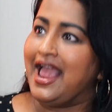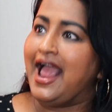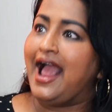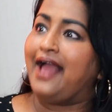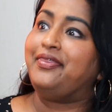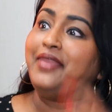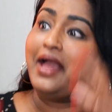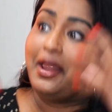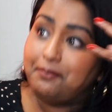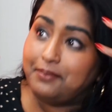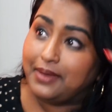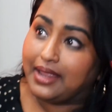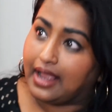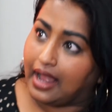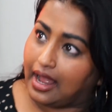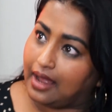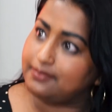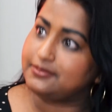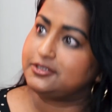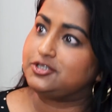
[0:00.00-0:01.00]
And that
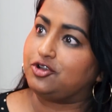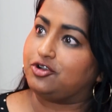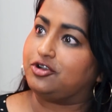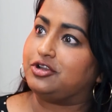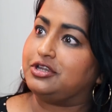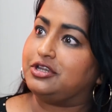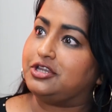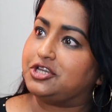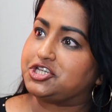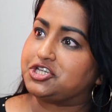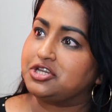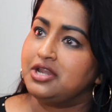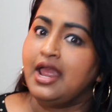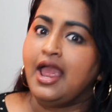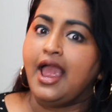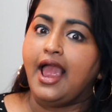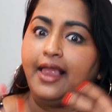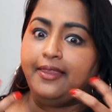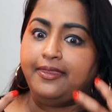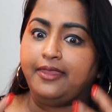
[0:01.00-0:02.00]
becomes your condition,
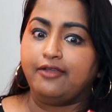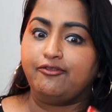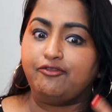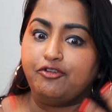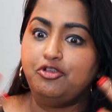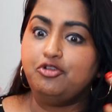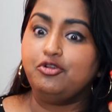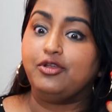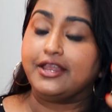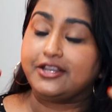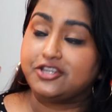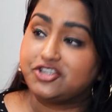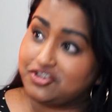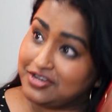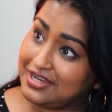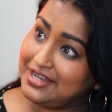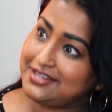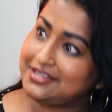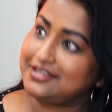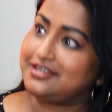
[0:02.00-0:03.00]
and therefore you get
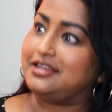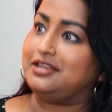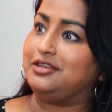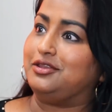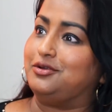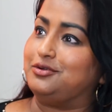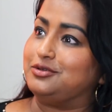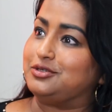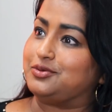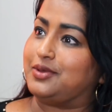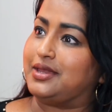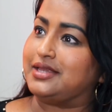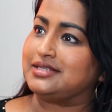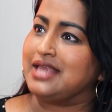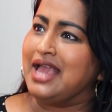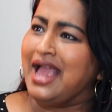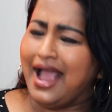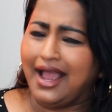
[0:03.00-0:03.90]
treated in those ways.